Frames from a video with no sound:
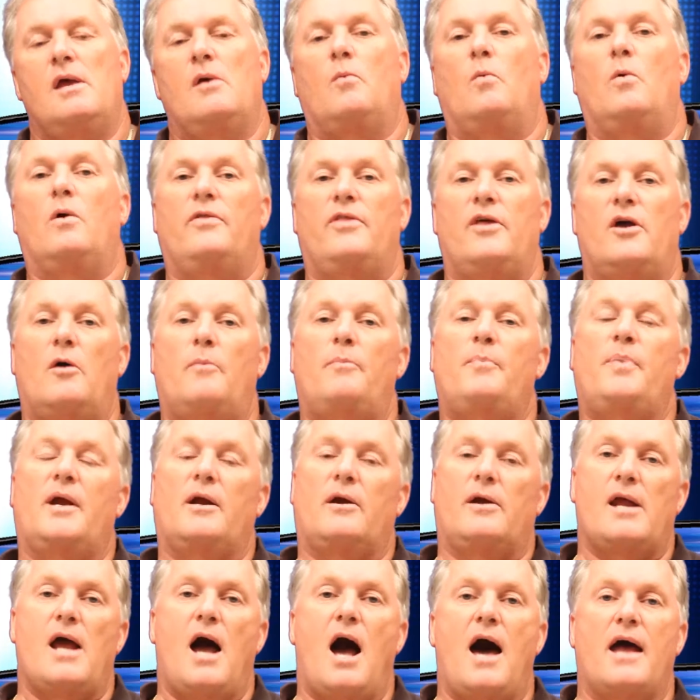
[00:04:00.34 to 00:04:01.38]
they'll
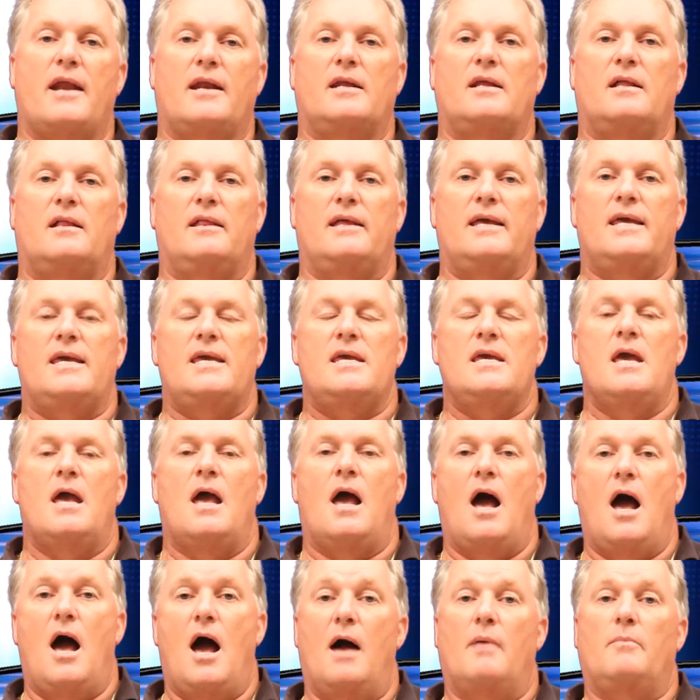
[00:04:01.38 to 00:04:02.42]
periodically
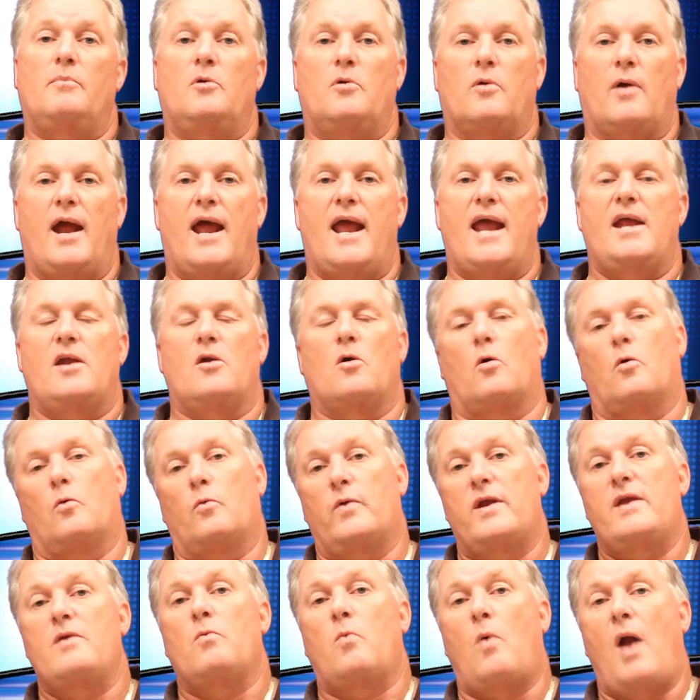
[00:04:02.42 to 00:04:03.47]
upgrade or
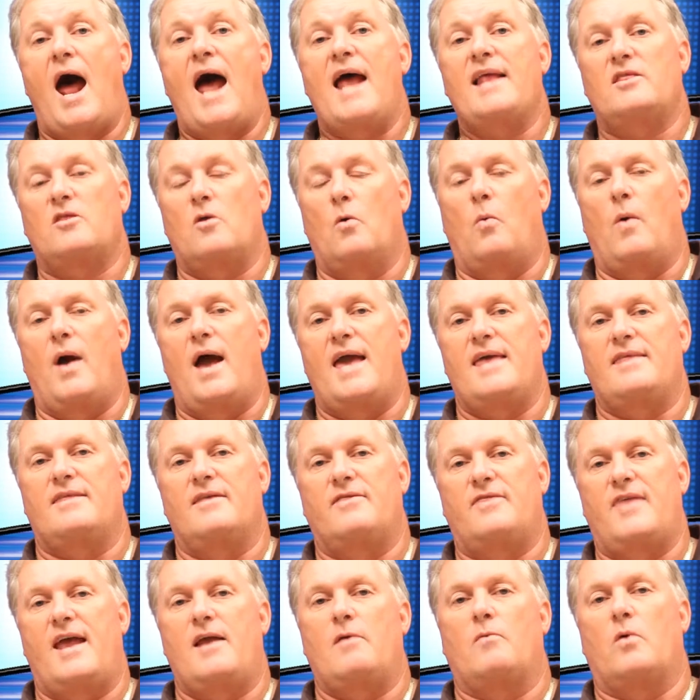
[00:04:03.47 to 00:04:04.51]
rewrite the way
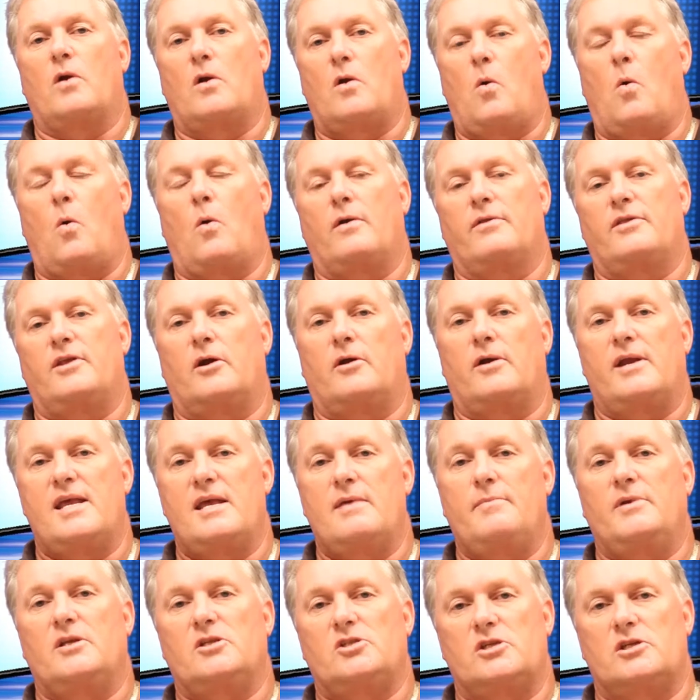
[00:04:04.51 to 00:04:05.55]
that they record their
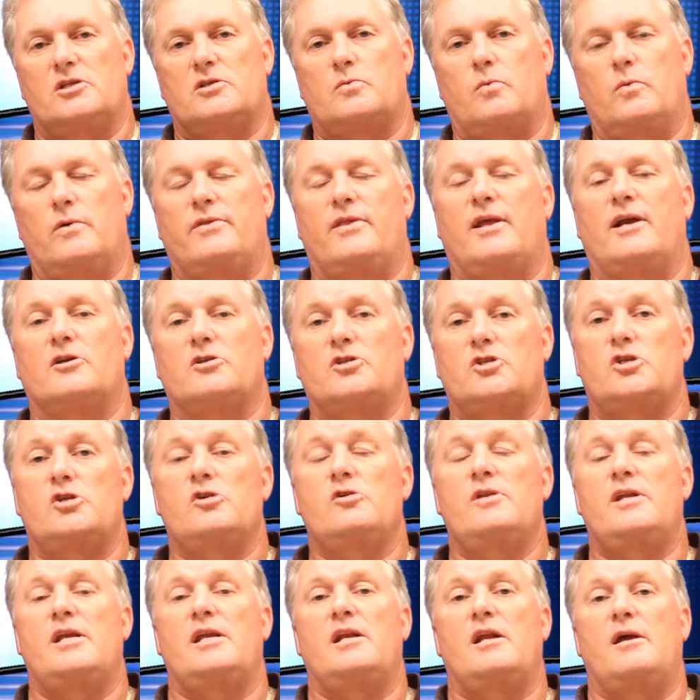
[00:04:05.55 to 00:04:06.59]
images when they're
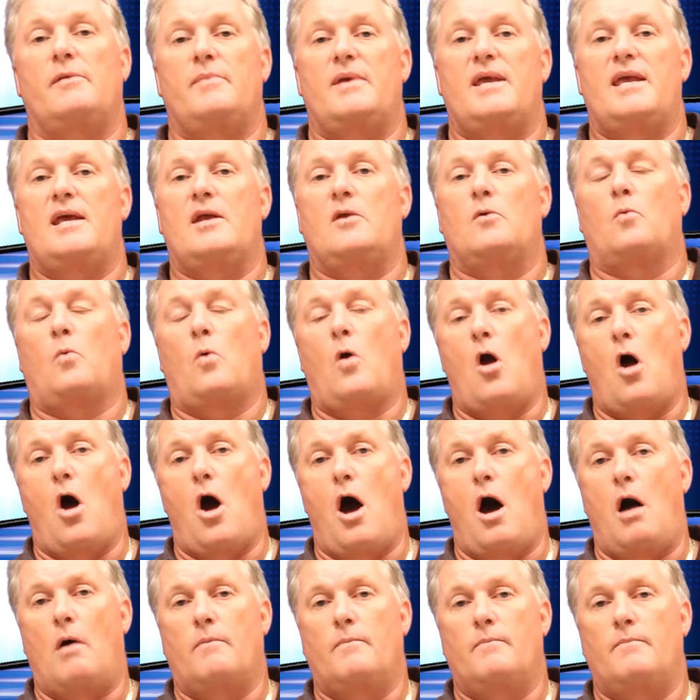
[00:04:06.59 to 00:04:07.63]
shooting them in RAW.
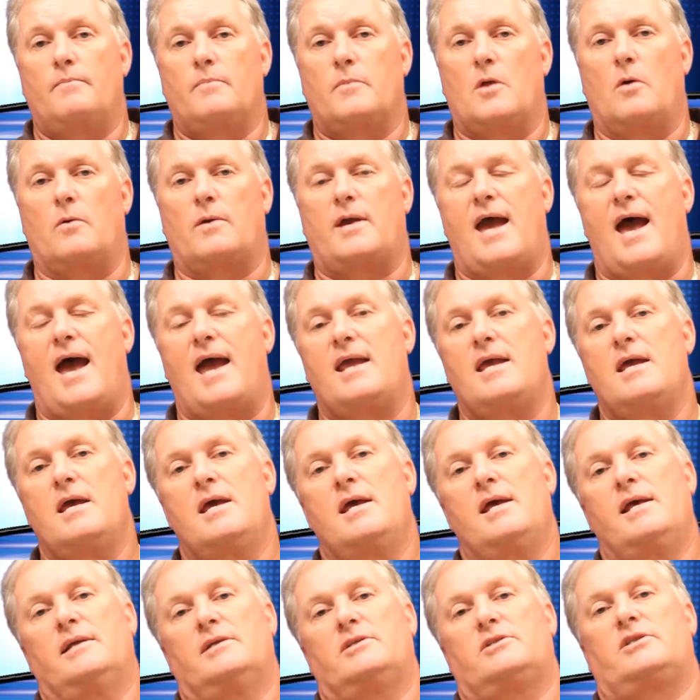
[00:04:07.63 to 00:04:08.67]
Okay,
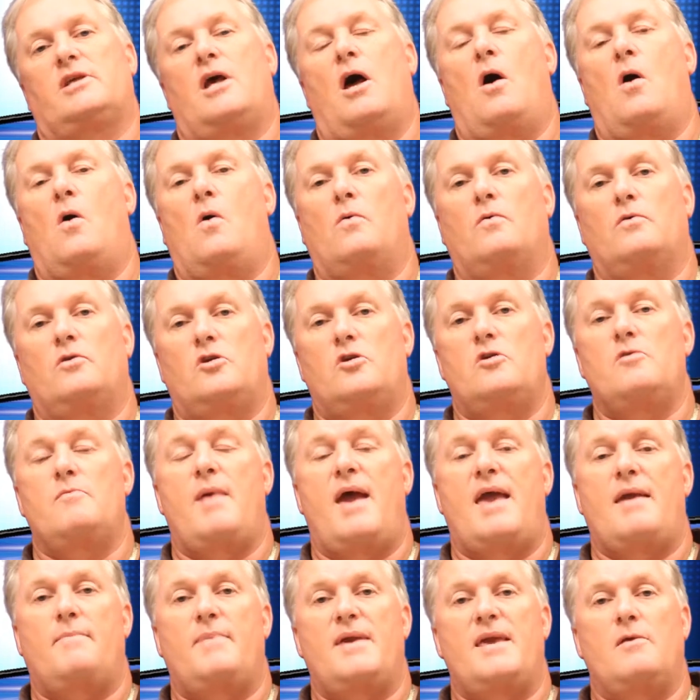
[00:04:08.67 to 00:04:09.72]
so you
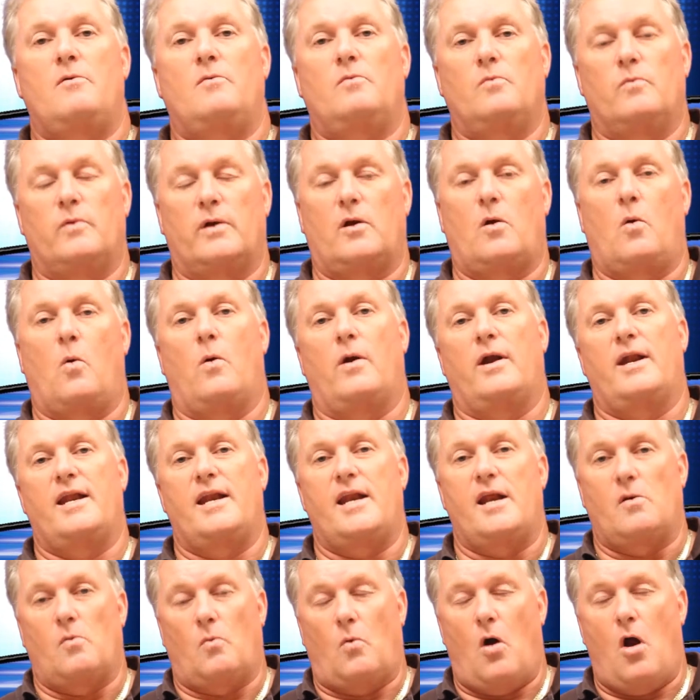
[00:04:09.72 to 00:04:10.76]
may be recording
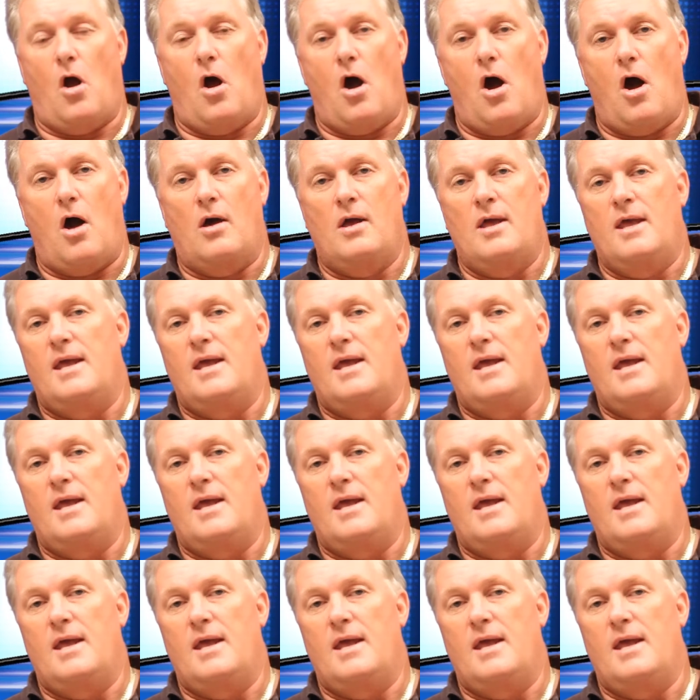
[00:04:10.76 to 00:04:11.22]
in RAW